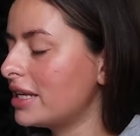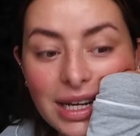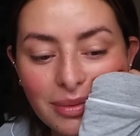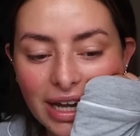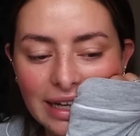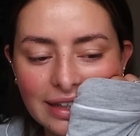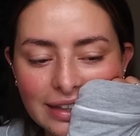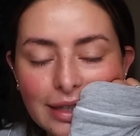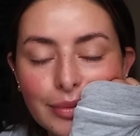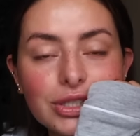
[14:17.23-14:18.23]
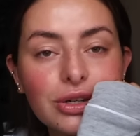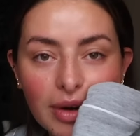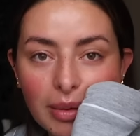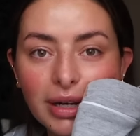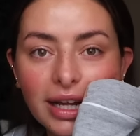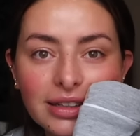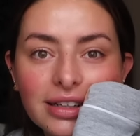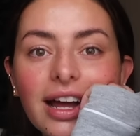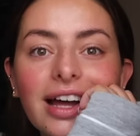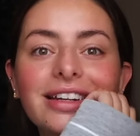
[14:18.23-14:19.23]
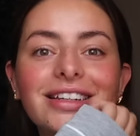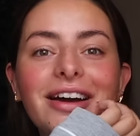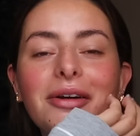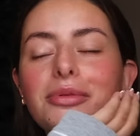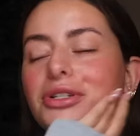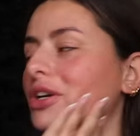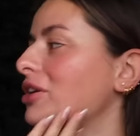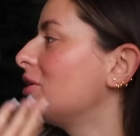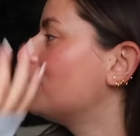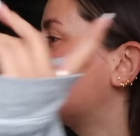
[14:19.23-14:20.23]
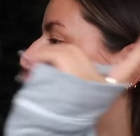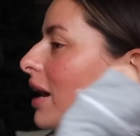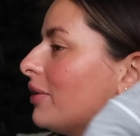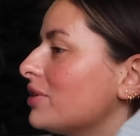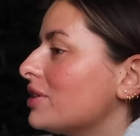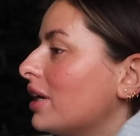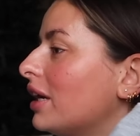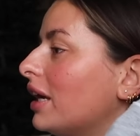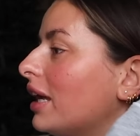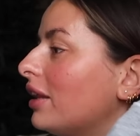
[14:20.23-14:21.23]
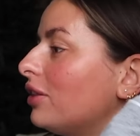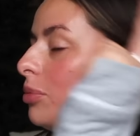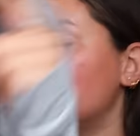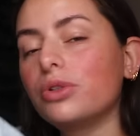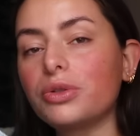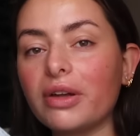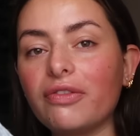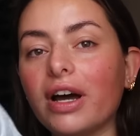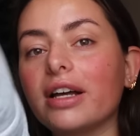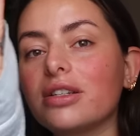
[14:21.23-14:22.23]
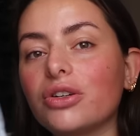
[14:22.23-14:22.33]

Anyway, let me stop rambling and I will show you around the porchway first.